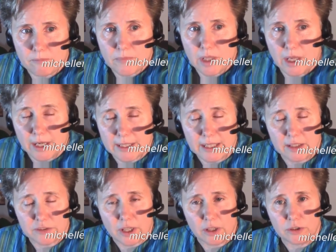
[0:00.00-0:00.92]
And I
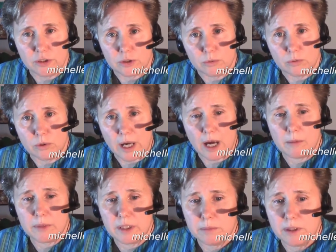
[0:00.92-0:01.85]
can't tell you how
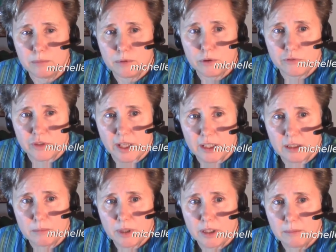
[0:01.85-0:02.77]
many people who've
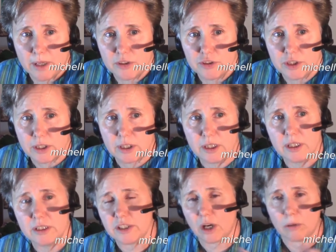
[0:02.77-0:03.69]
taken Money Magic
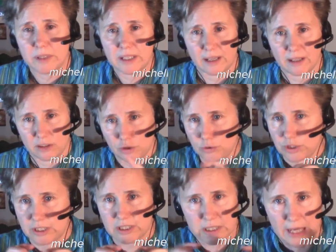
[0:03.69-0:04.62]
use
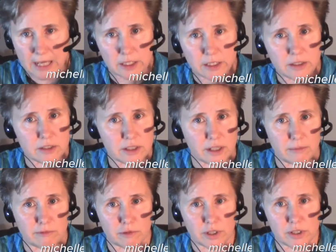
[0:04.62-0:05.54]
exactly the same
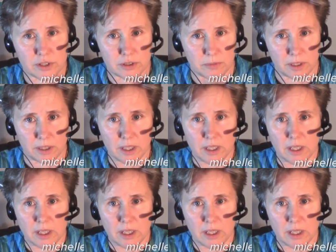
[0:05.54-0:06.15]
phrase to me.